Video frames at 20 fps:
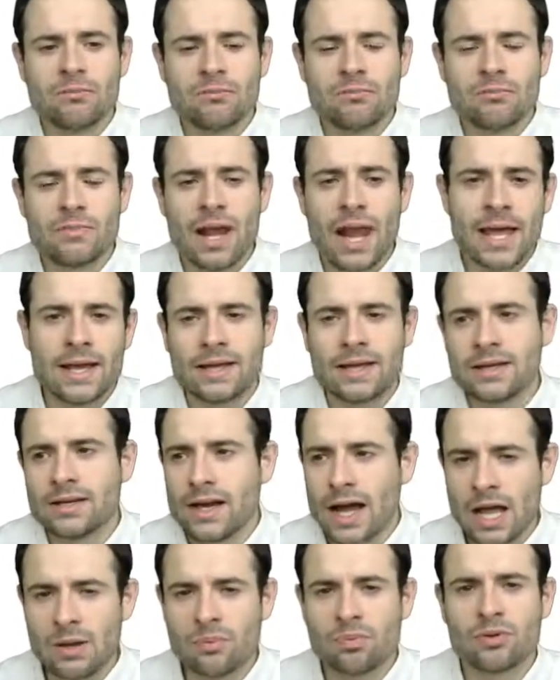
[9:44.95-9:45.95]
like
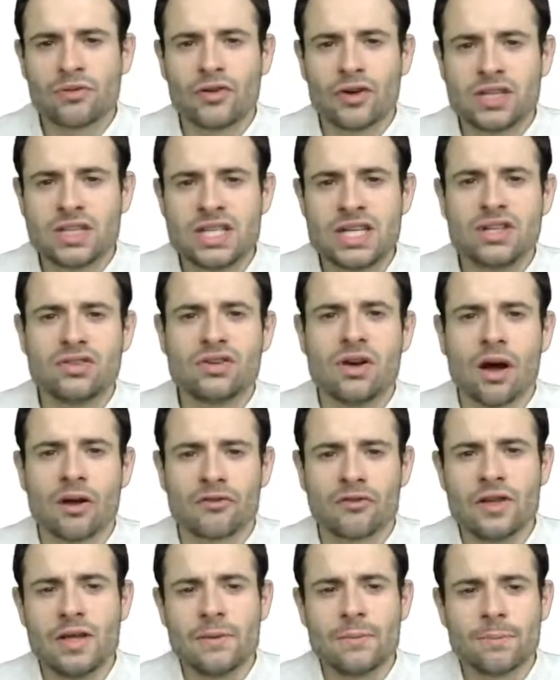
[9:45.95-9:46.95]
I prefer tea to
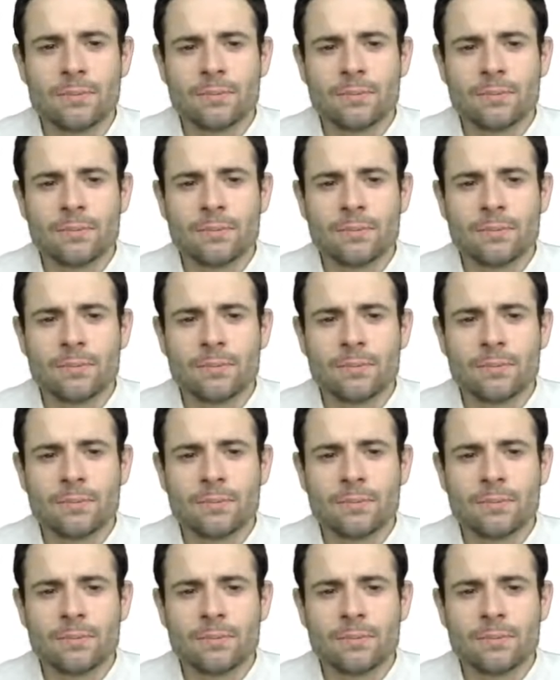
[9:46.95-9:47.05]
coffee,